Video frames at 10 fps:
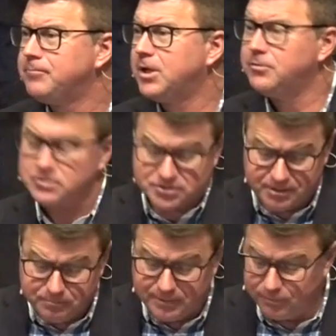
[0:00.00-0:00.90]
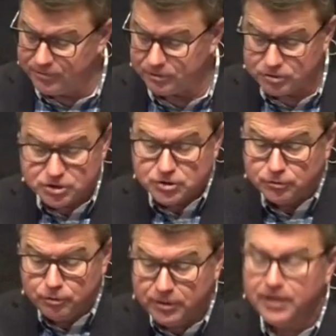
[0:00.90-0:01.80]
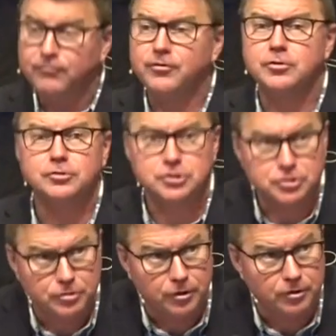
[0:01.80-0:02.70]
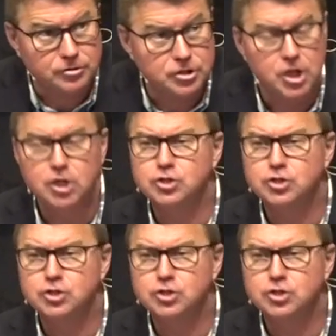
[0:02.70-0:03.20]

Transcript: you know, there's some people that are just looking for their church